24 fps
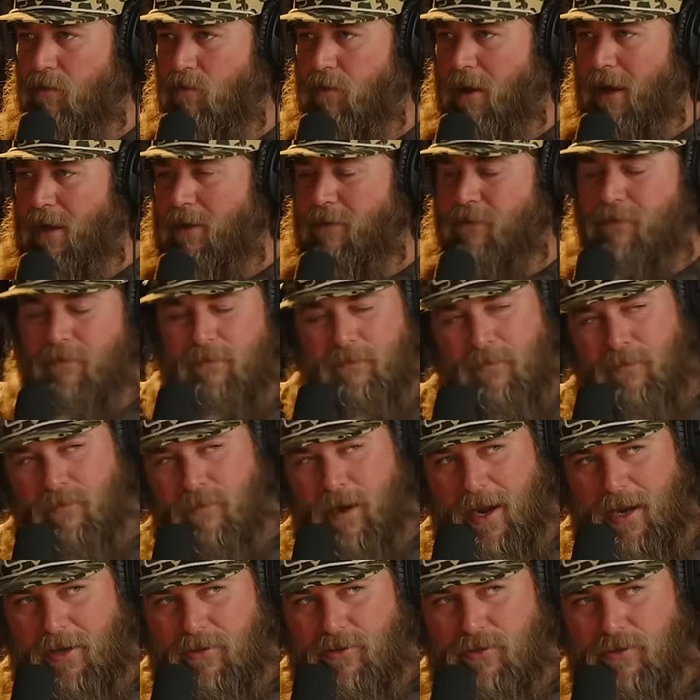ways from the
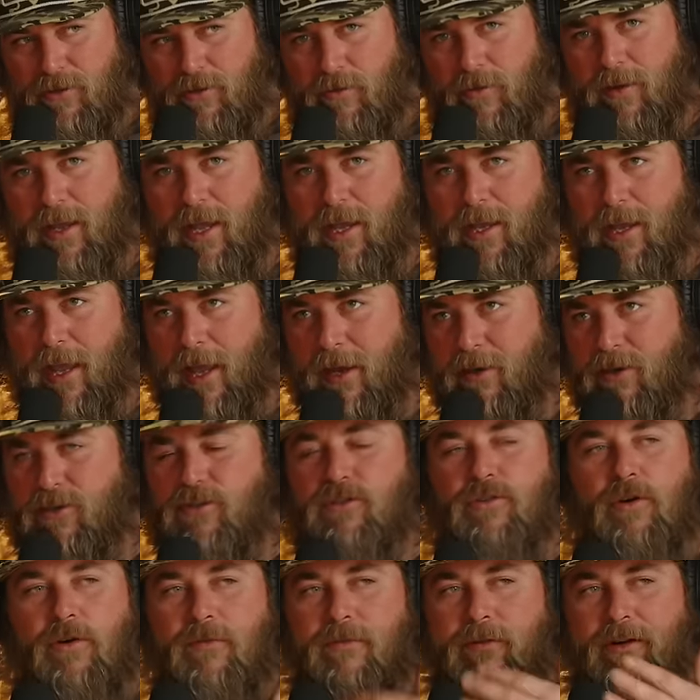Ranger, so he can't just
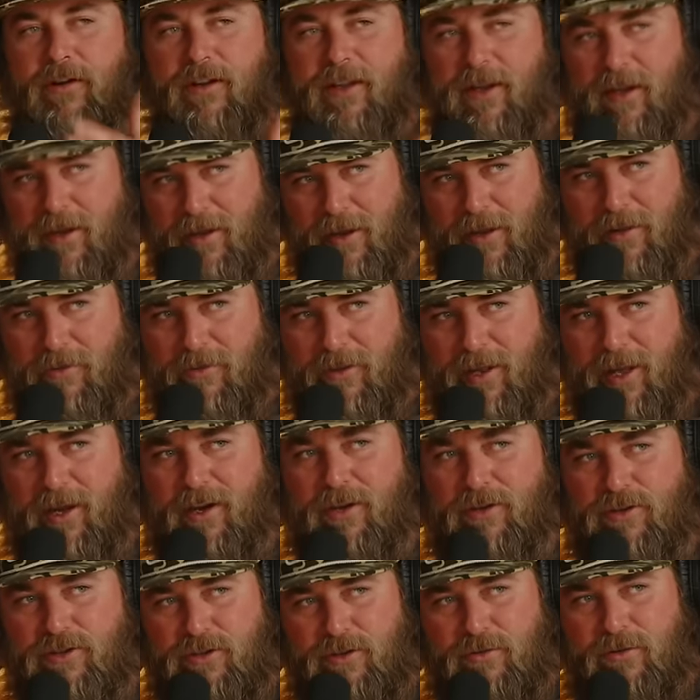go over there and get another gun
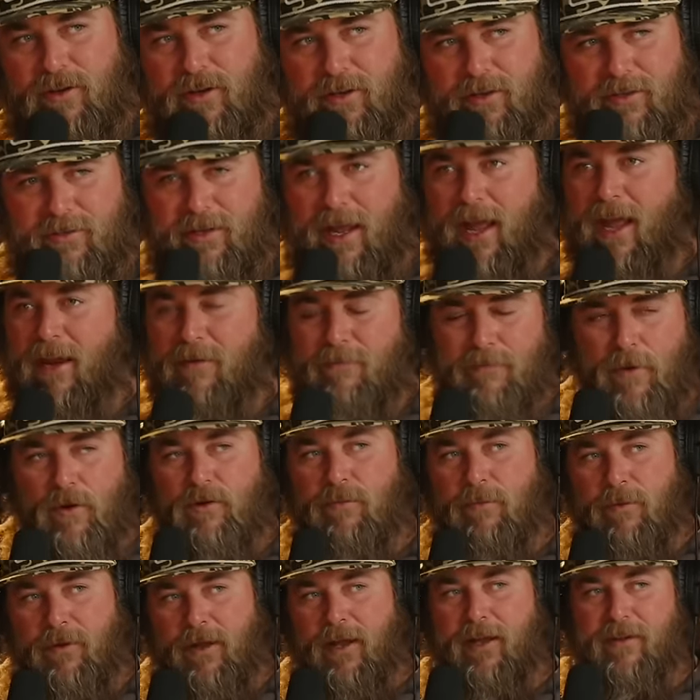and shoot it because I had
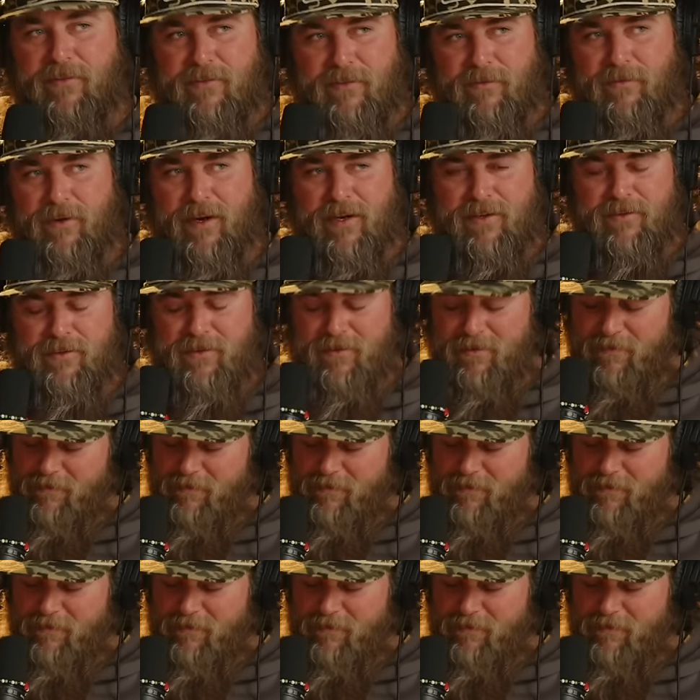multiple guns in Ranger